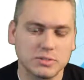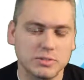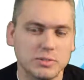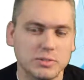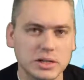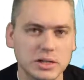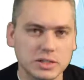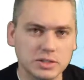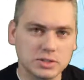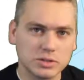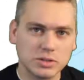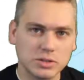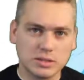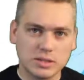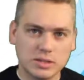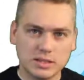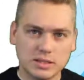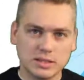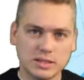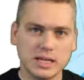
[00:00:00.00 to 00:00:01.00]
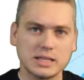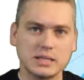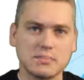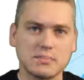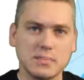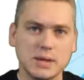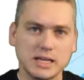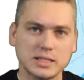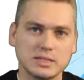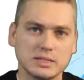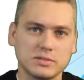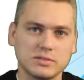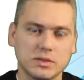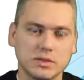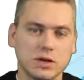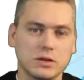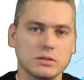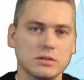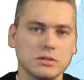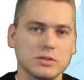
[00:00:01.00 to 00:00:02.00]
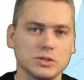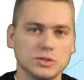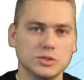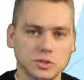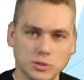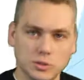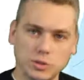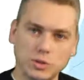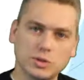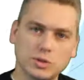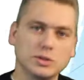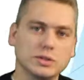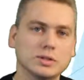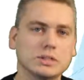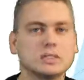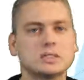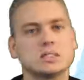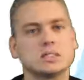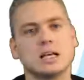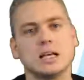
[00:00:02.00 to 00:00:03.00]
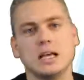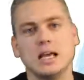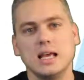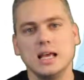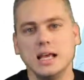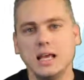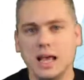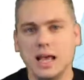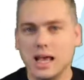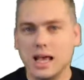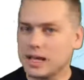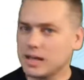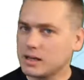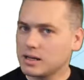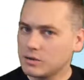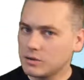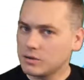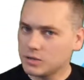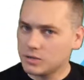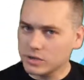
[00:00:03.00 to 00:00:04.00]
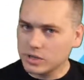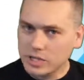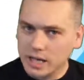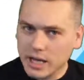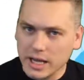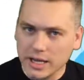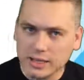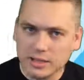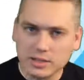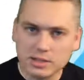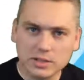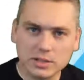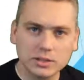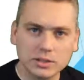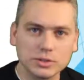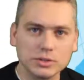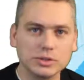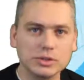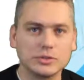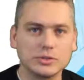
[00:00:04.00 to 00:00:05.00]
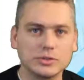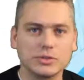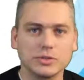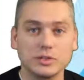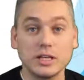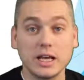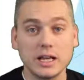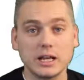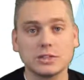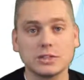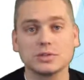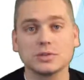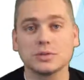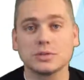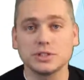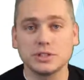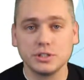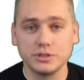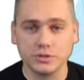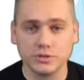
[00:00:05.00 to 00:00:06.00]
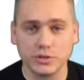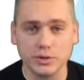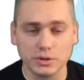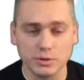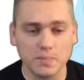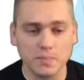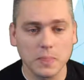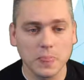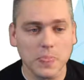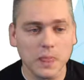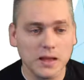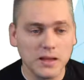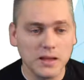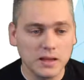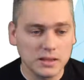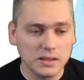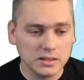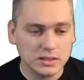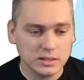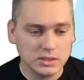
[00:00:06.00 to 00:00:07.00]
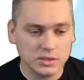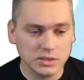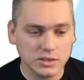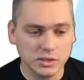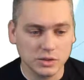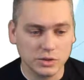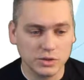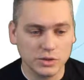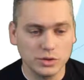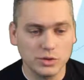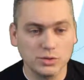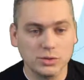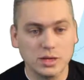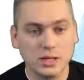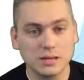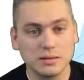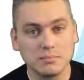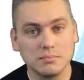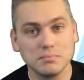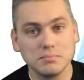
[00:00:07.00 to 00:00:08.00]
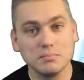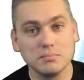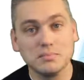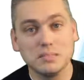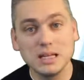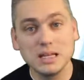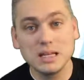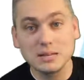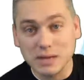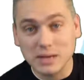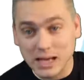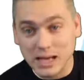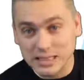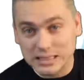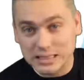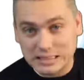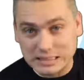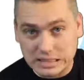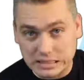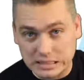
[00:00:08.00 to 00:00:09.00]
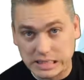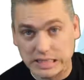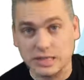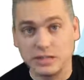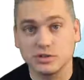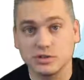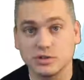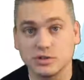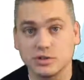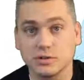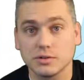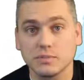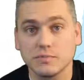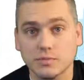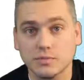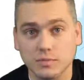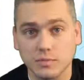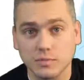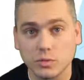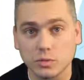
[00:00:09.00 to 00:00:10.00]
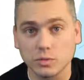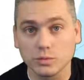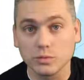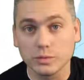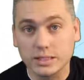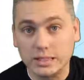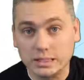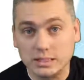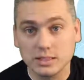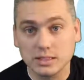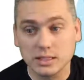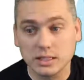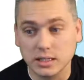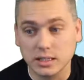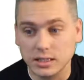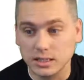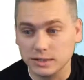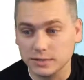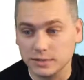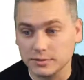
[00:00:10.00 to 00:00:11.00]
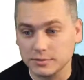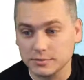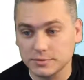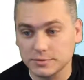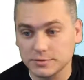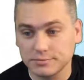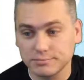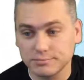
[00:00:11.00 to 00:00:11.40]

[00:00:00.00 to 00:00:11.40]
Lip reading: We want to sort of take the best of all of those worlds and create a solution for data storage in your firm so you can minimize the danger or risk of,